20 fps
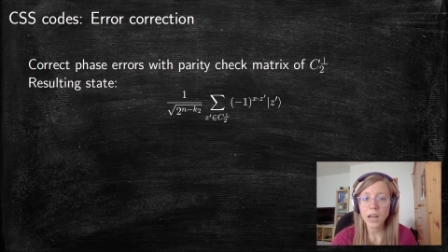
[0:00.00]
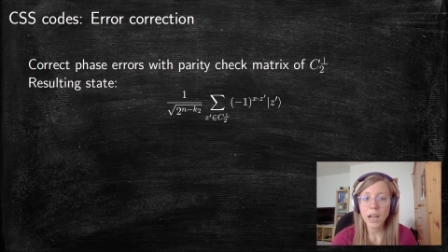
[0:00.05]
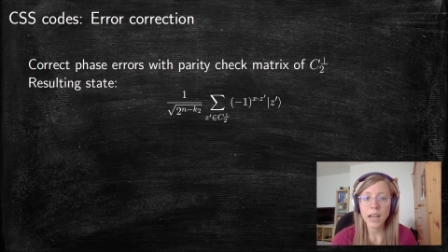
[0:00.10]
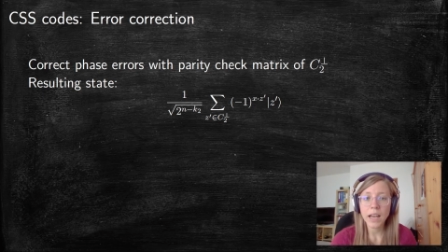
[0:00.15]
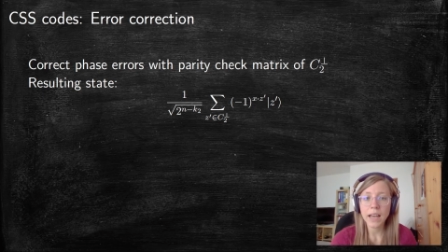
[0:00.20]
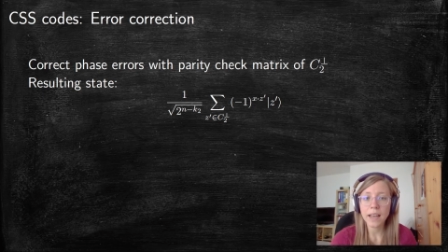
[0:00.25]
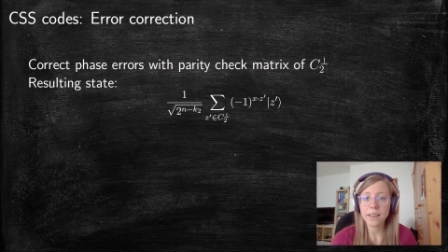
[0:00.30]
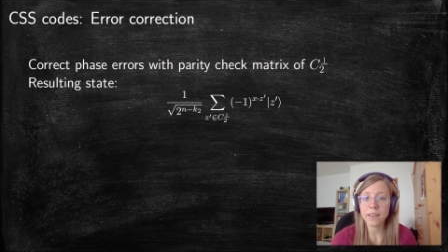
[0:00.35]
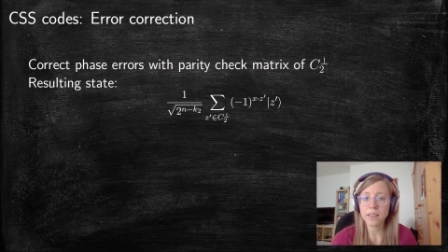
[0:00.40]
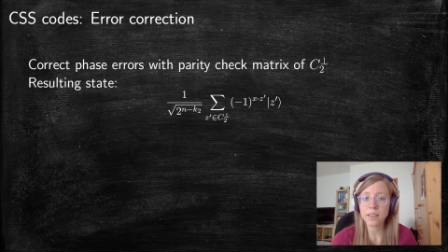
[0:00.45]

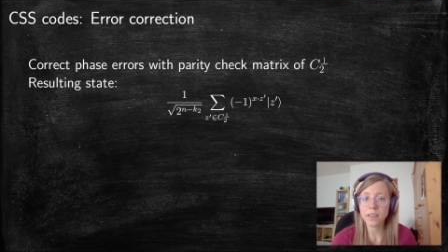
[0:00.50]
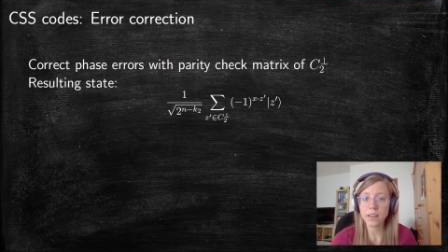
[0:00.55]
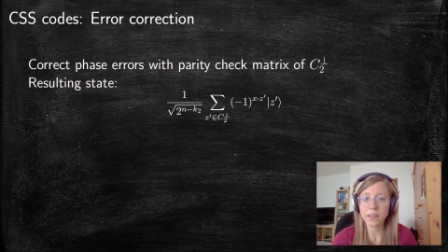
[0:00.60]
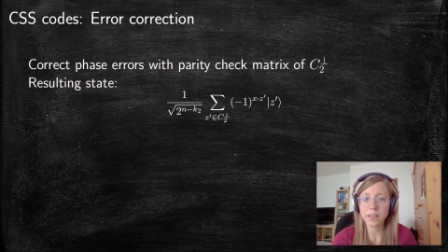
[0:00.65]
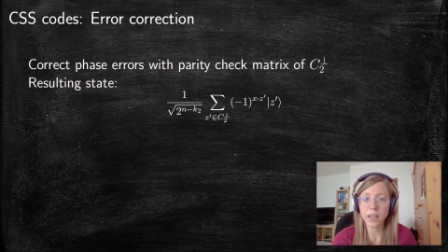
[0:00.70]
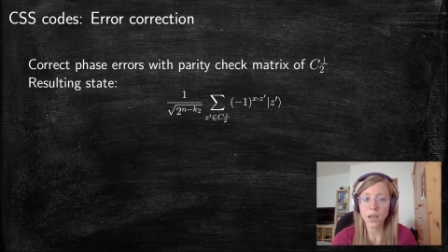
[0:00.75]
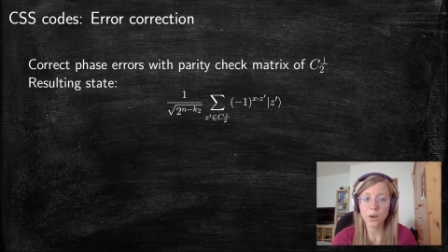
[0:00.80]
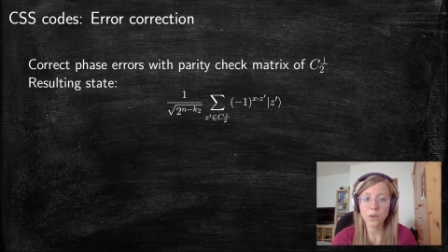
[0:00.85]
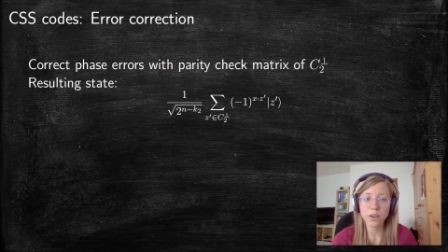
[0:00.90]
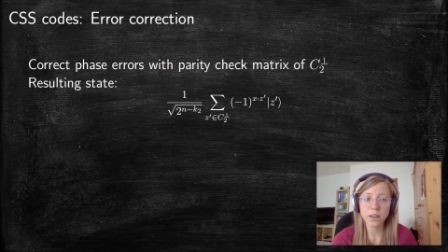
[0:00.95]
And
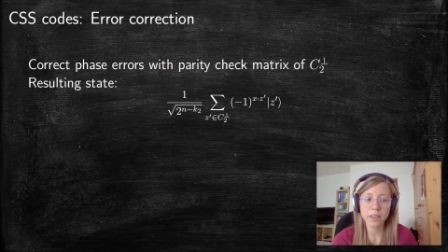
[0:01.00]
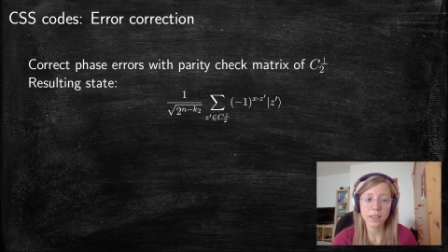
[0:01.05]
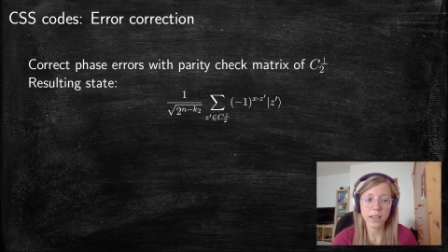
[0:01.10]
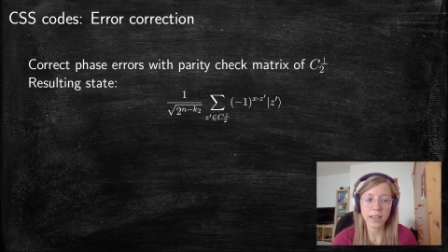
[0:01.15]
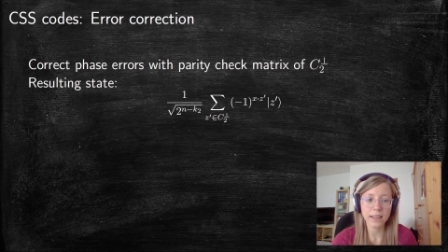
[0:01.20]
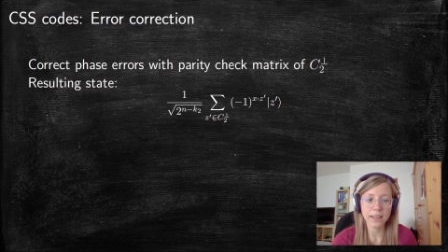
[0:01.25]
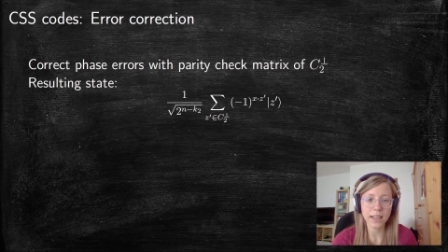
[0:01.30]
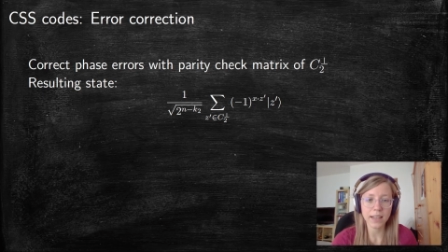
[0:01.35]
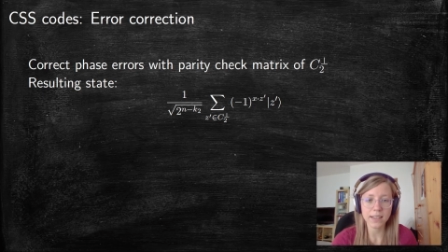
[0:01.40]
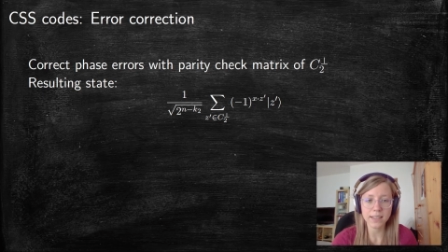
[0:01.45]
the only
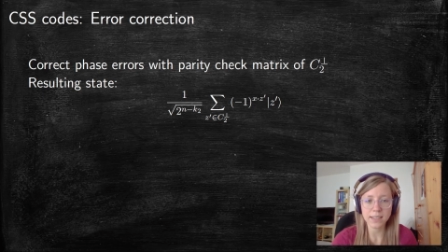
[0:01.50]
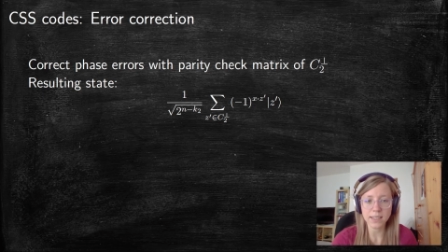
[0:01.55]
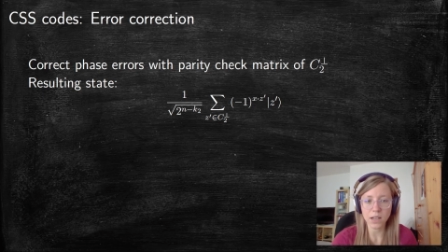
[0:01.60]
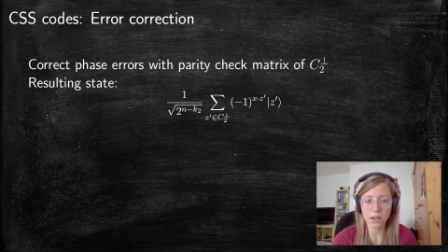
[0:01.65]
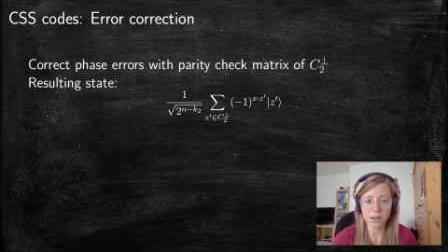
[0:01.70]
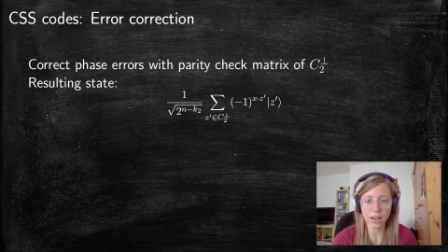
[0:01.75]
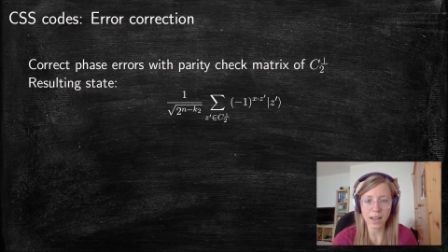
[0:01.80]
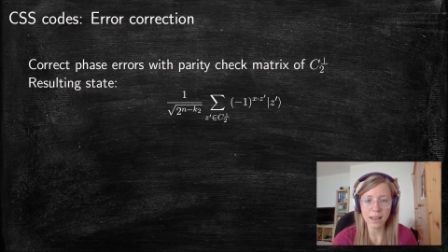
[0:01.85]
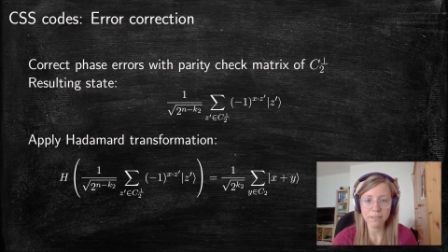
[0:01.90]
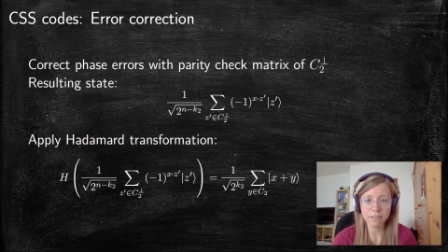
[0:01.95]
thing that is
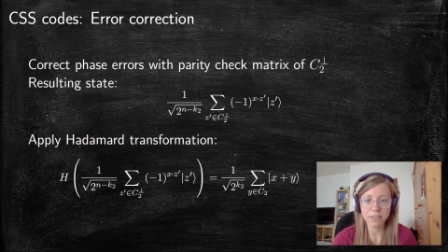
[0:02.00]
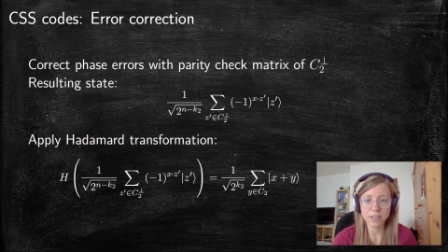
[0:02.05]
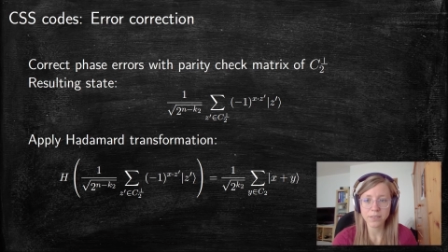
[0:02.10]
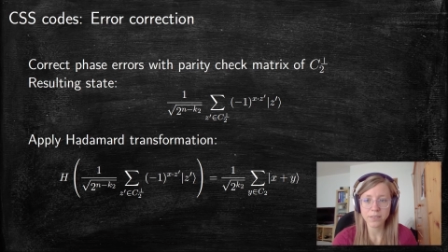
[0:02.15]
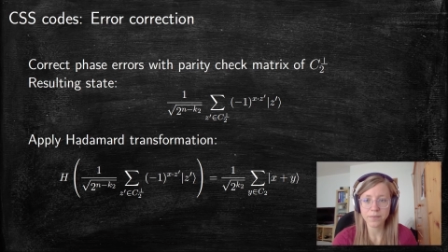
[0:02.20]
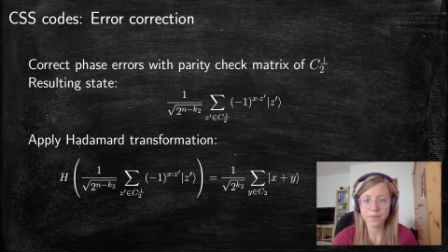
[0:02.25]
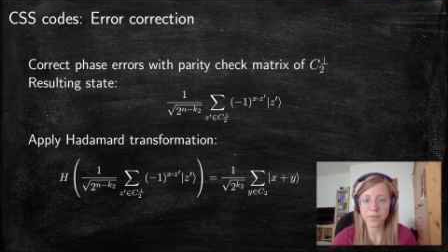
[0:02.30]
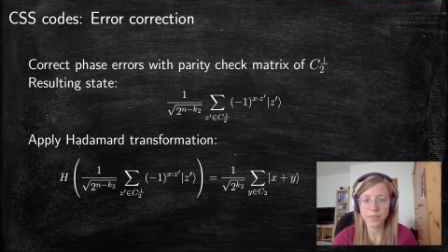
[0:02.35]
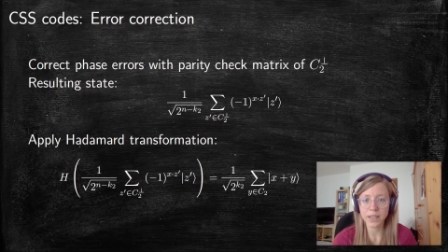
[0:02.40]
now left